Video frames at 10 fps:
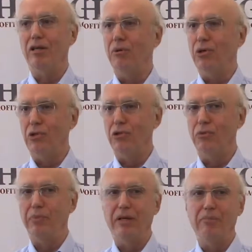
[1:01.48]
emotion to
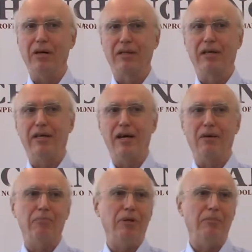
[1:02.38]
be among the
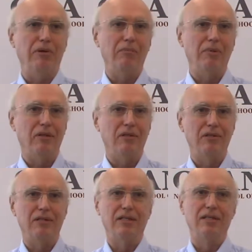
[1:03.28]
young people,
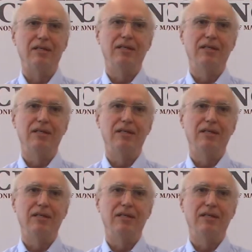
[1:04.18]
because